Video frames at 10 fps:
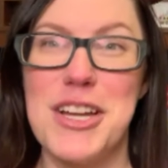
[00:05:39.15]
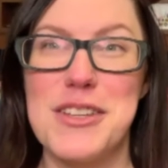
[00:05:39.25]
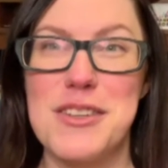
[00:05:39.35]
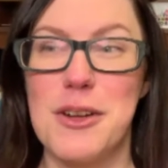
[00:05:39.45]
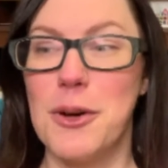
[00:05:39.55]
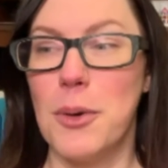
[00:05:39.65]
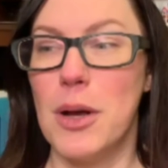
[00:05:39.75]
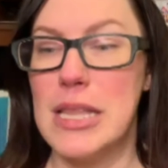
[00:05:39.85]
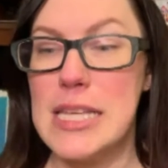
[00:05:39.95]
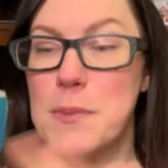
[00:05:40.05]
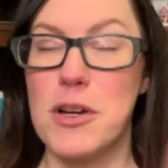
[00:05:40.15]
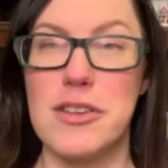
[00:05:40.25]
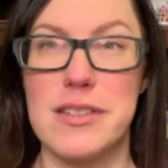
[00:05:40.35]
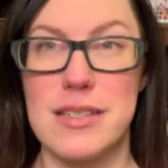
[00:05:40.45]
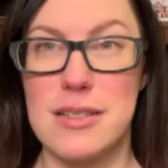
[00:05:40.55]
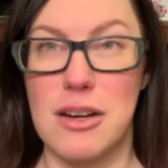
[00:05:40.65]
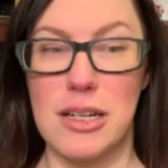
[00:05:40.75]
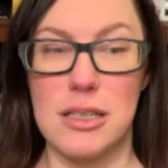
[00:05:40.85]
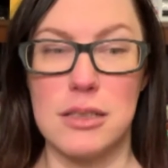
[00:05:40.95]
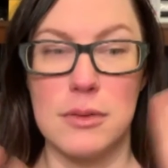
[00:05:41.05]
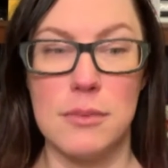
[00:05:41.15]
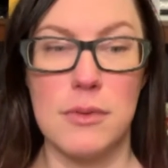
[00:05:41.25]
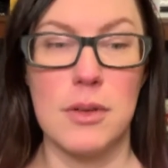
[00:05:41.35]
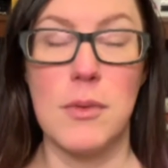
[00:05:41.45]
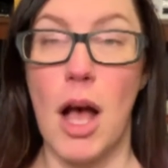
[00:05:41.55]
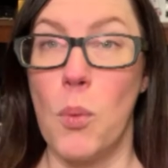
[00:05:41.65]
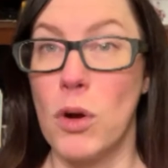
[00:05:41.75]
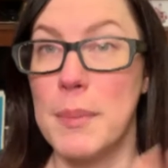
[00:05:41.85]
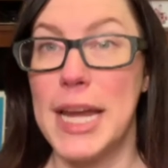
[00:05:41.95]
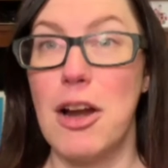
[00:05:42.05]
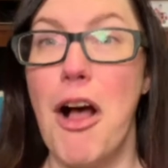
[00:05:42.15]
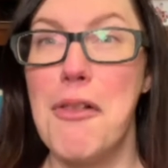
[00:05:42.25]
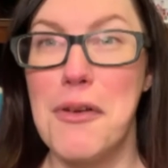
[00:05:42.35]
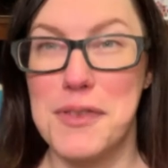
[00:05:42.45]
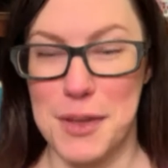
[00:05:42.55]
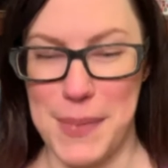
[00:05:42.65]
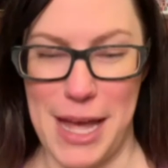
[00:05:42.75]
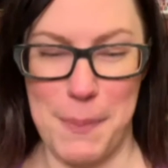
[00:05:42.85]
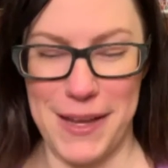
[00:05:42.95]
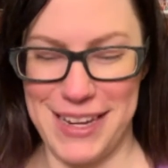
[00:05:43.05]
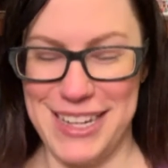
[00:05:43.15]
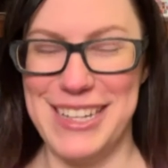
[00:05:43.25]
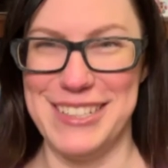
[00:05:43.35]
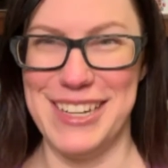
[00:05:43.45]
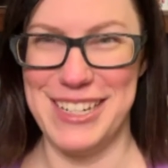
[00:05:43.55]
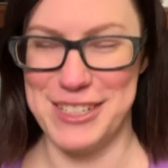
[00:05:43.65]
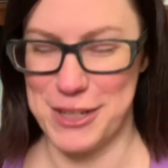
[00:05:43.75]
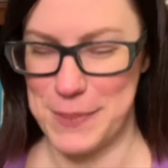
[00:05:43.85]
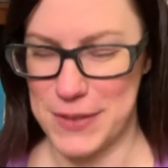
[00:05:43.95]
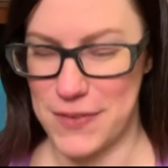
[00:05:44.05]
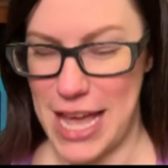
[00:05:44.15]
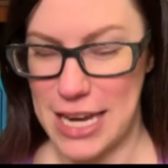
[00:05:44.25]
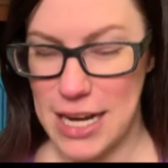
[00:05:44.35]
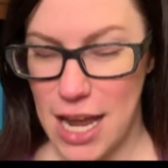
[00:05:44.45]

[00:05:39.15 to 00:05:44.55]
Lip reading: So these purchases were made all over the map in terms of that.